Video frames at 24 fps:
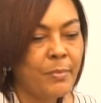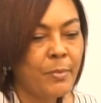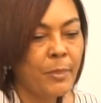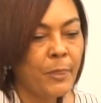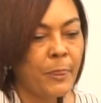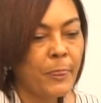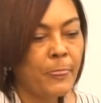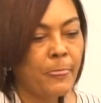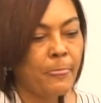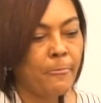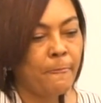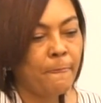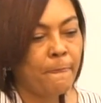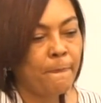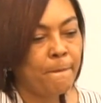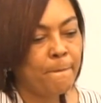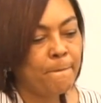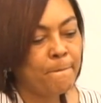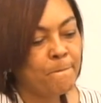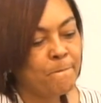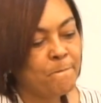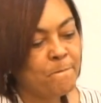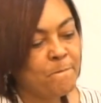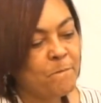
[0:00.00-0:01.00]
Yo no.
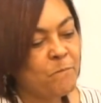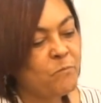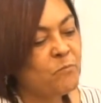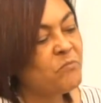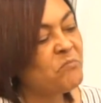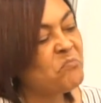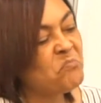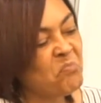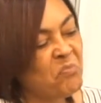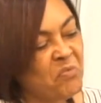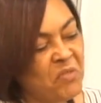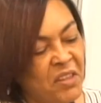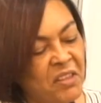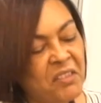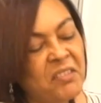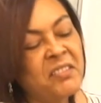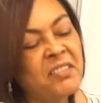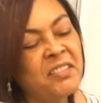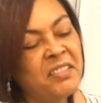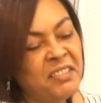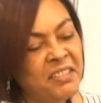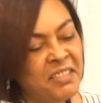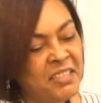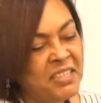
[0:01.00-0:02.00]

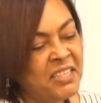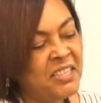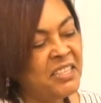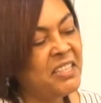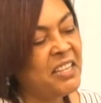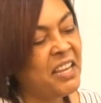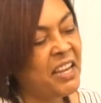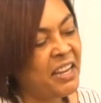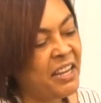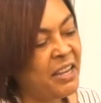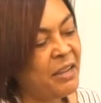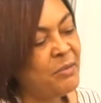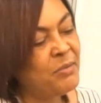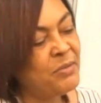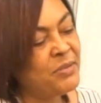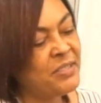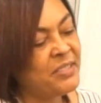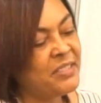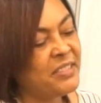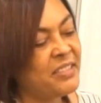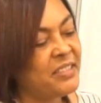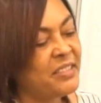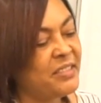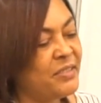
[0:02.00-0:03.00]
Sí, acaba
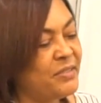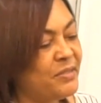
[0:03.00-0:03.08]
así.